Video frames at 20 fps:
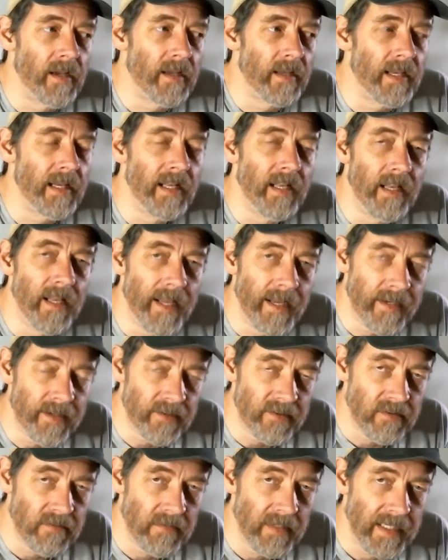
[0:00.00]

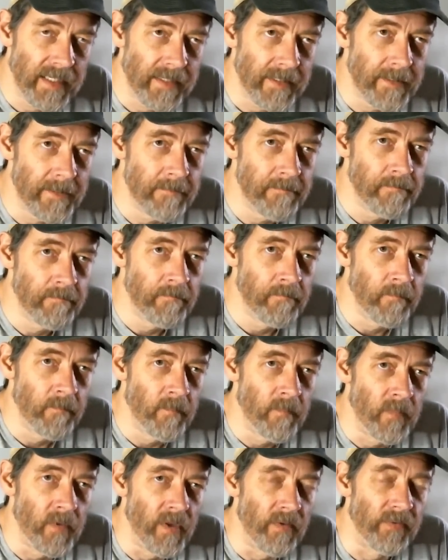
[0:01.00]
electric
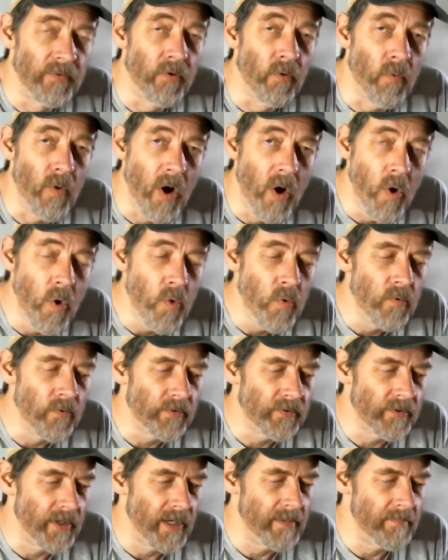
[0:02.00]
drone
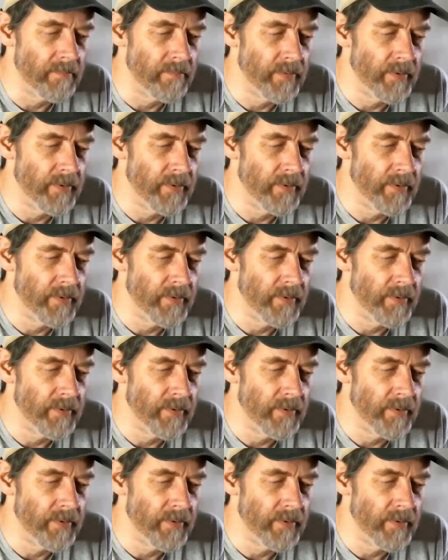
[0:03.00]
type